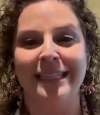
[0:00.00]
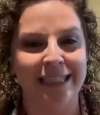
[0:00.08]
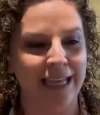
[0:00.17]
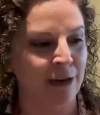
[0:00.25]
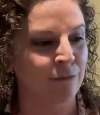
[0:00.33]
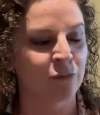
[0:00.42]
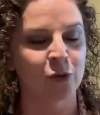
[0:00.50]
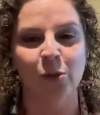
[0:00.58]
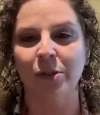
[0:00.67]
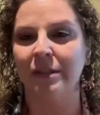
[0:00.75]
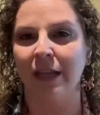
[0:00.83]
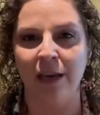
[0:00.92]
It's same
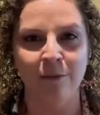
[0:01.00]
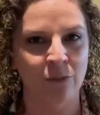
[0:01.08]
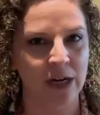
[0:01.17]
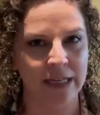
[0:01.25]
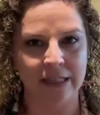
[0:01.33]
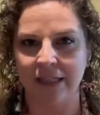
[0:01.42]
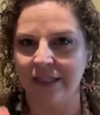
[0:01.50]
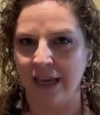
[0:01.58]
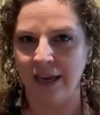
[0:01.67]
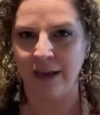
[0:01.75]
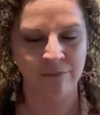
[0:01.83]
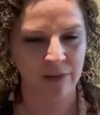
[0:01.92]
rules, same risk,
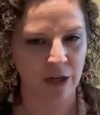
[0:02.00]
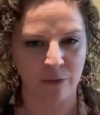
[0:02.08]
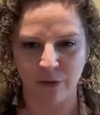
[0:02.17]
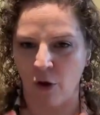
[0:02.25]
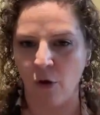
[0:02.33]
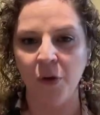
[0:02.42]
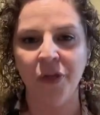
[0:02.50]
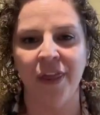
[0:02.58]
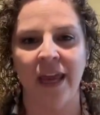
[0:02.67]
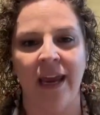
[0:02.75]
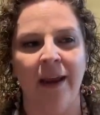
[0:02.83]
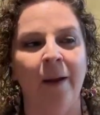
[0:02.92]
same, the whole
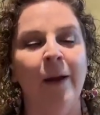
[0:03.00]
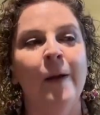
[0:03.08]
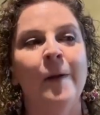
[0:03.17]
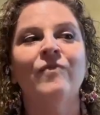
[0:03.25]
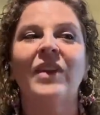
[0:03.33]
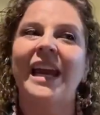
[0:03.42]
thing.